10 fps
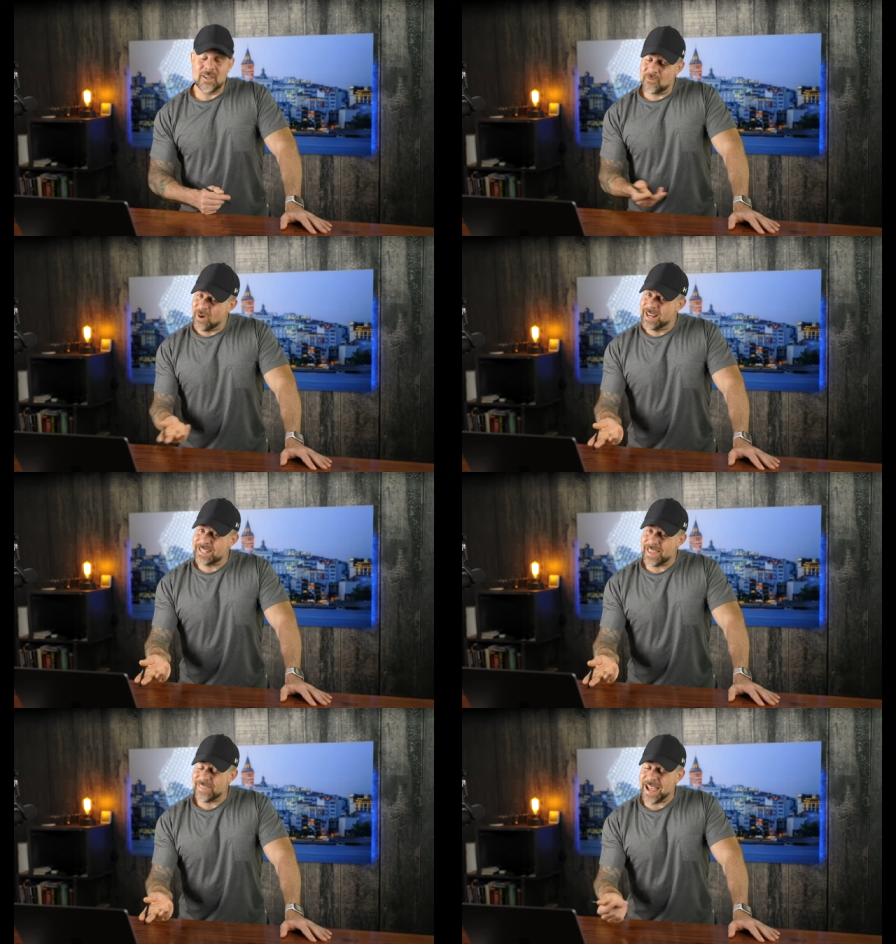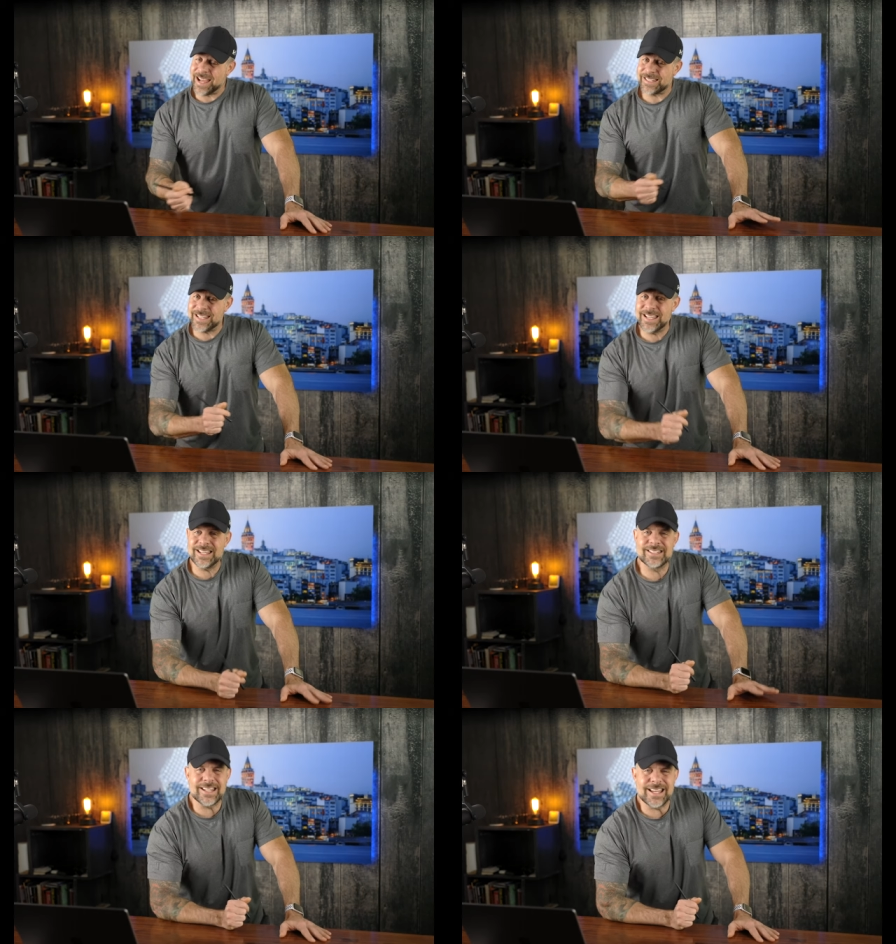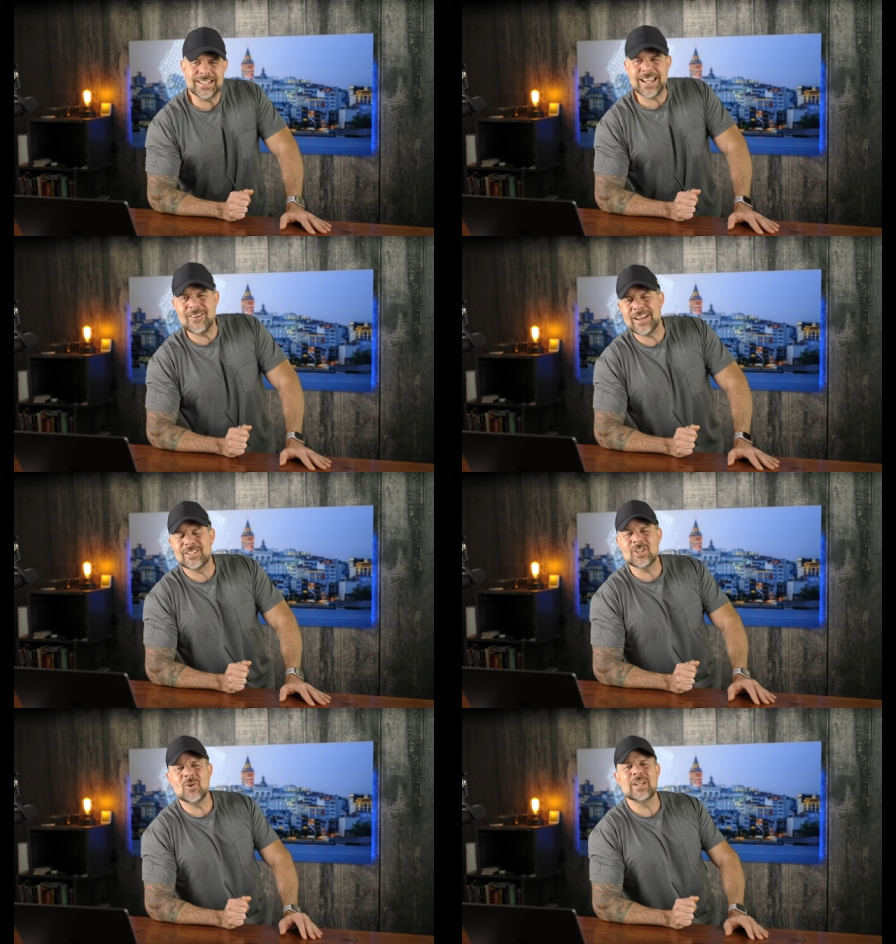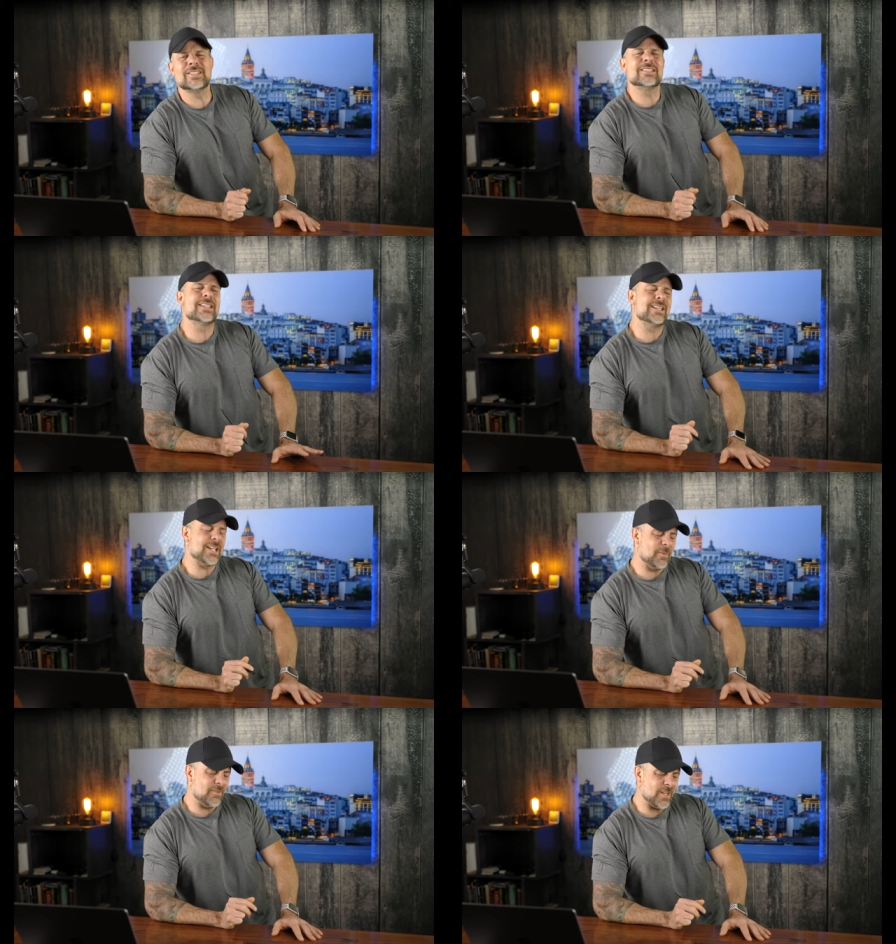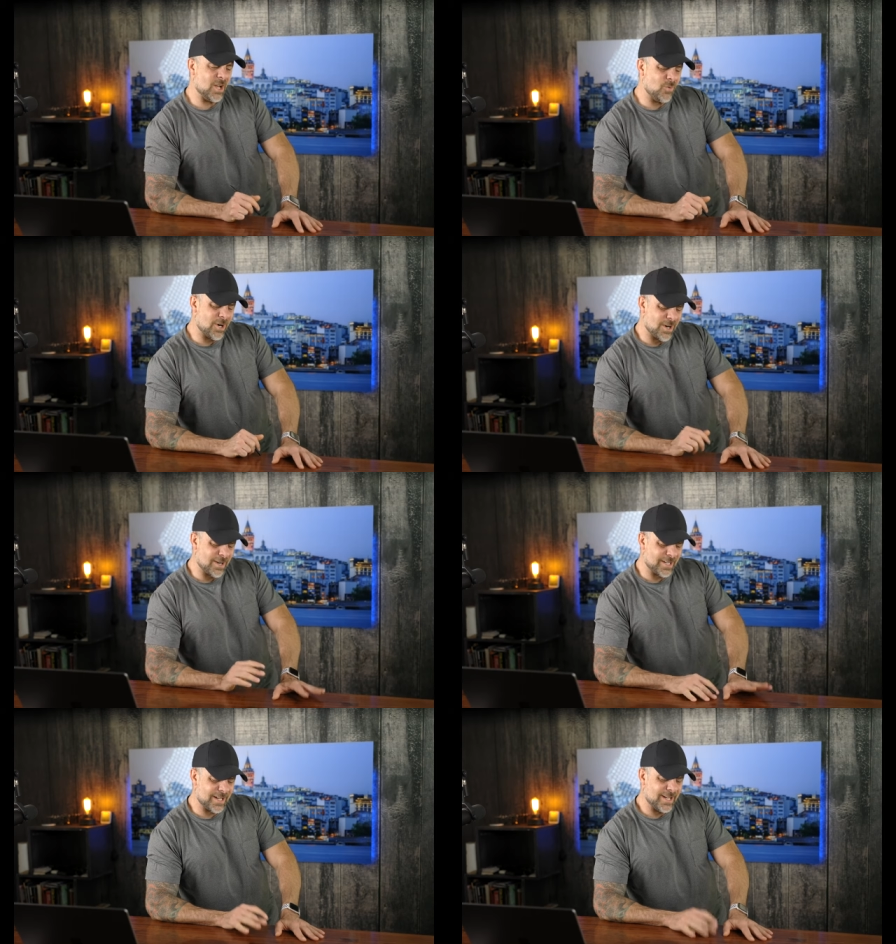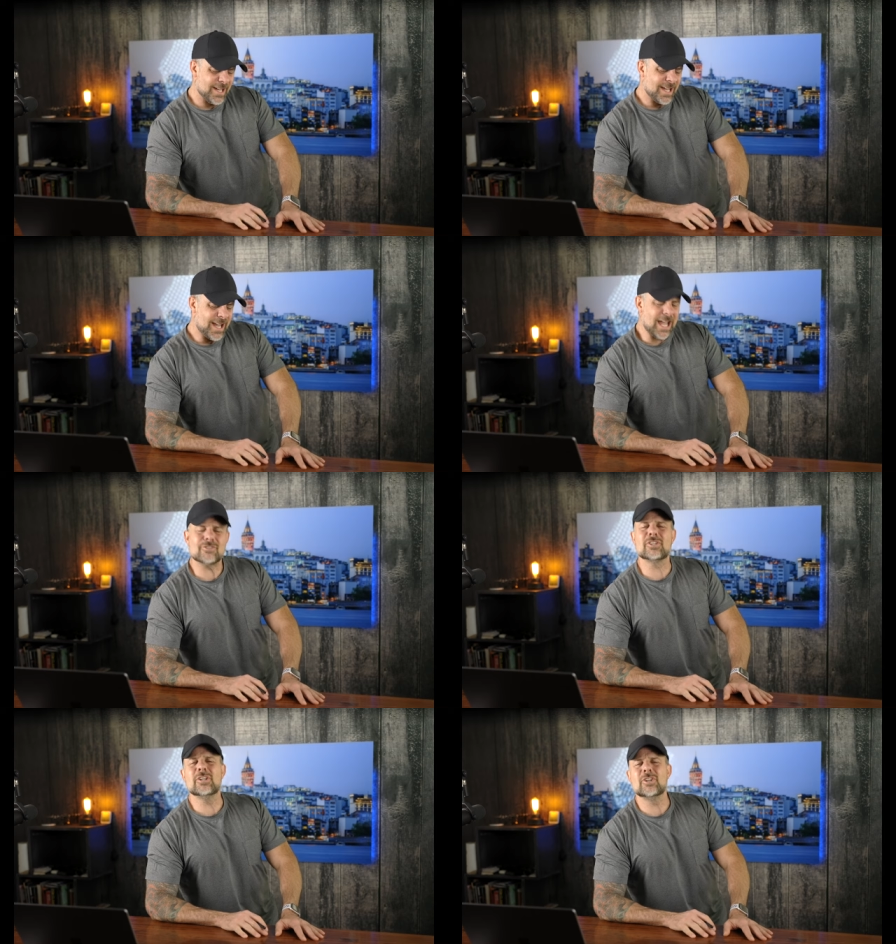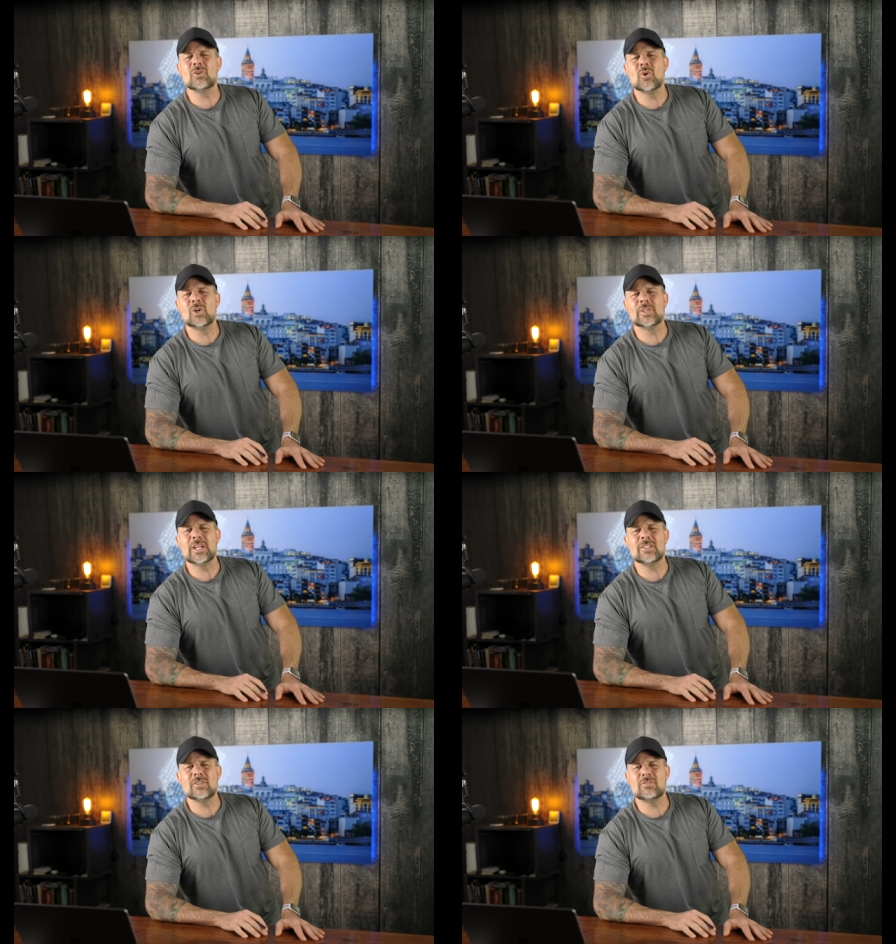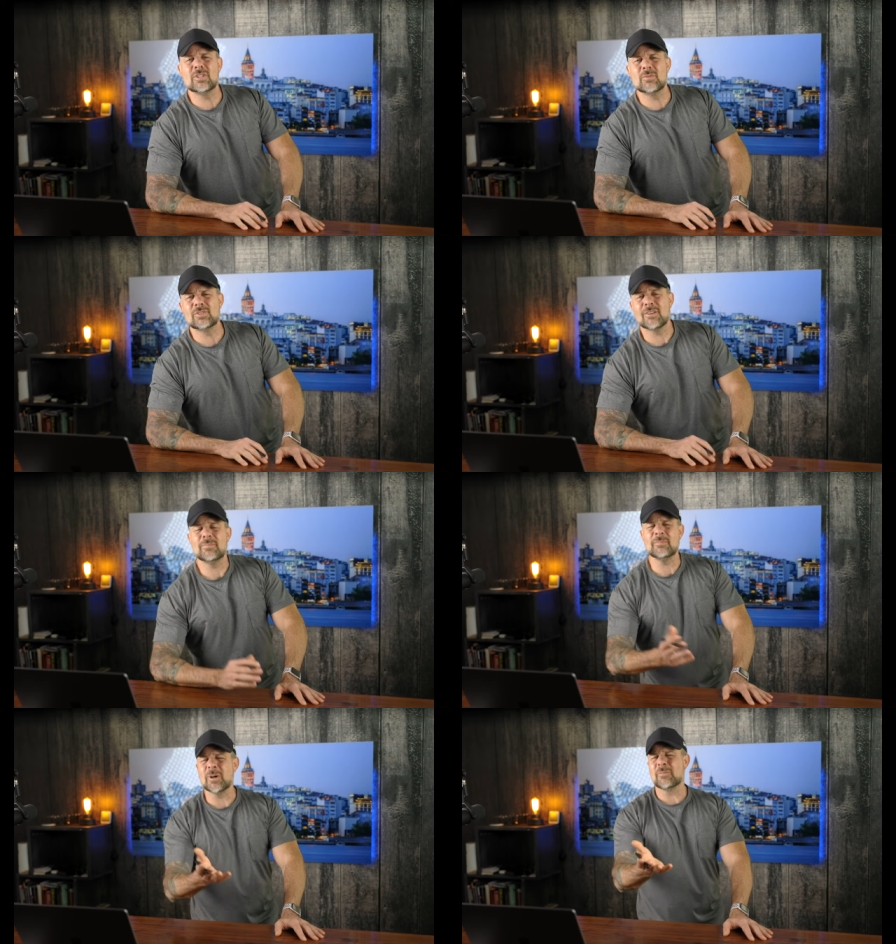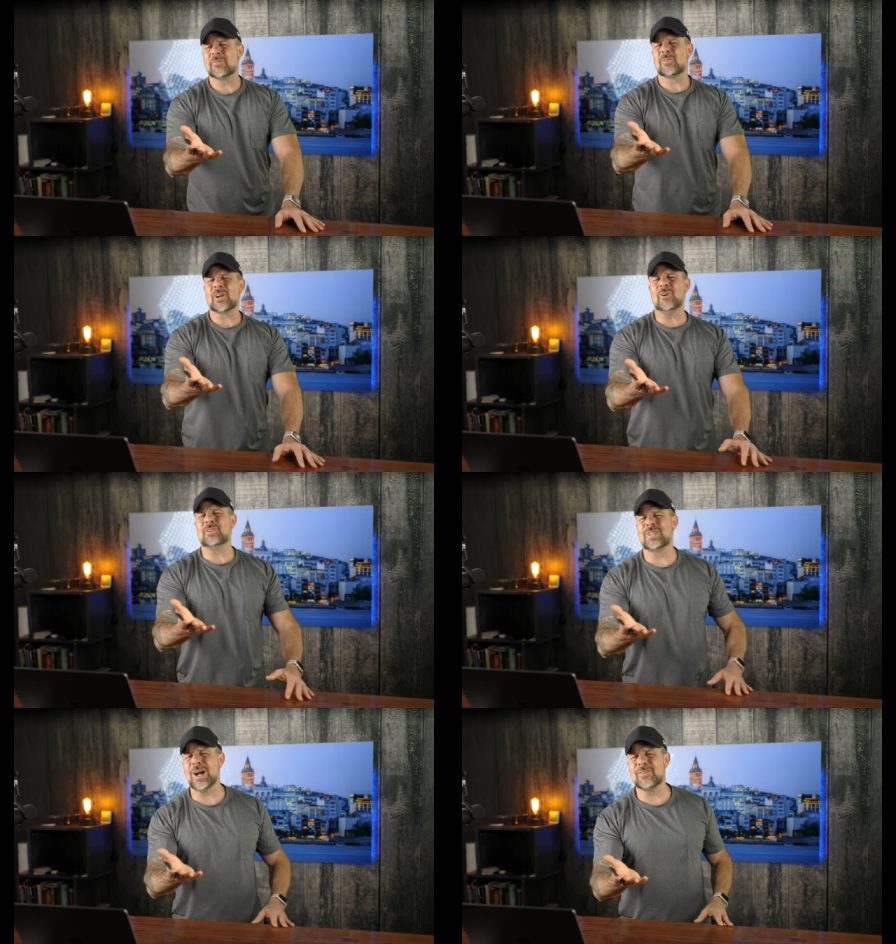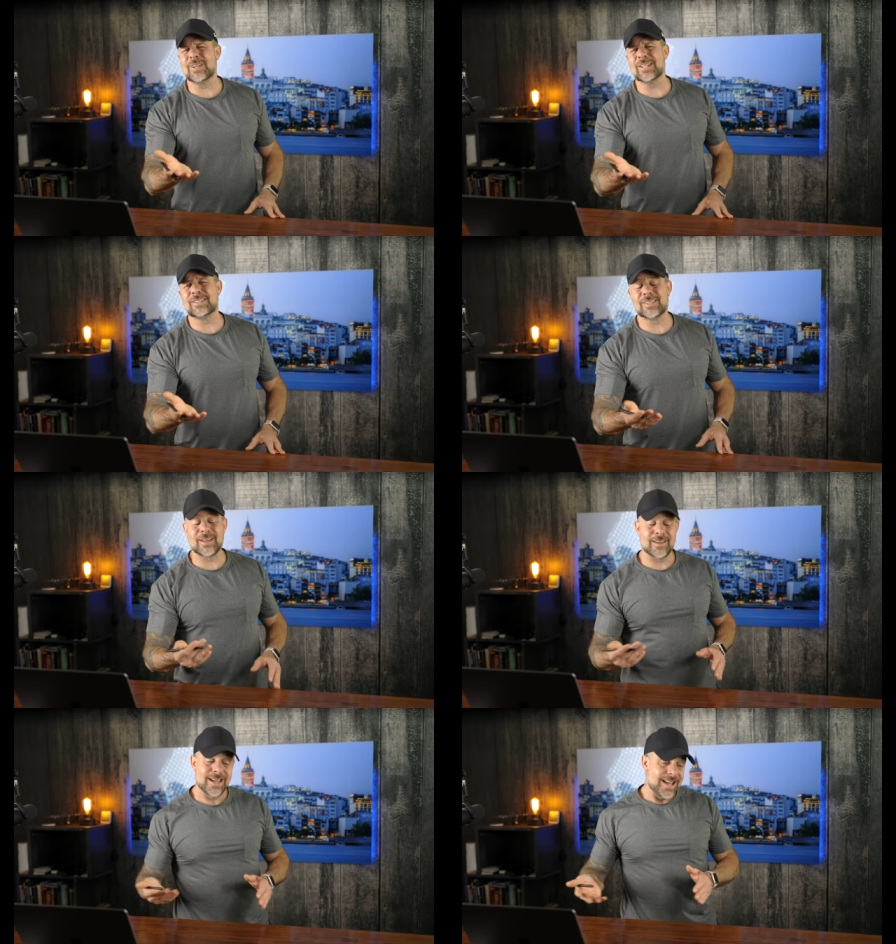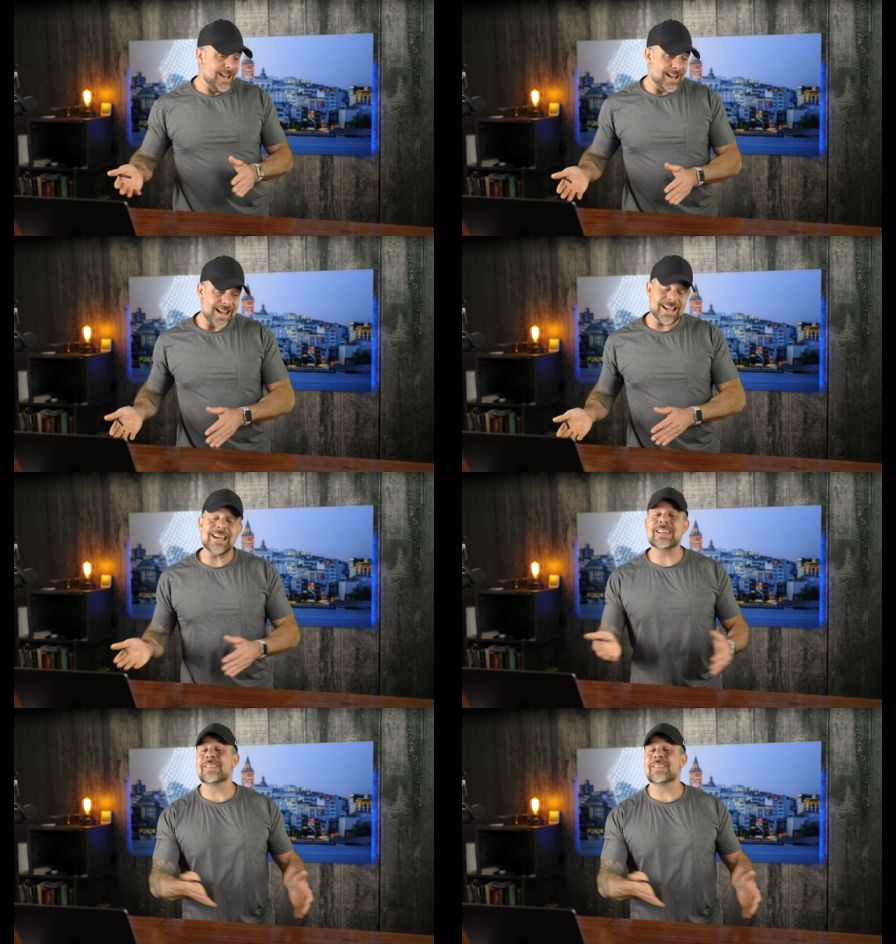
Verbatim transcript: And friends, that is it. Now, as always, it's that time of the video where I'm going to ask you to do all that YouTube stuff. But before I go diving into that, I gotta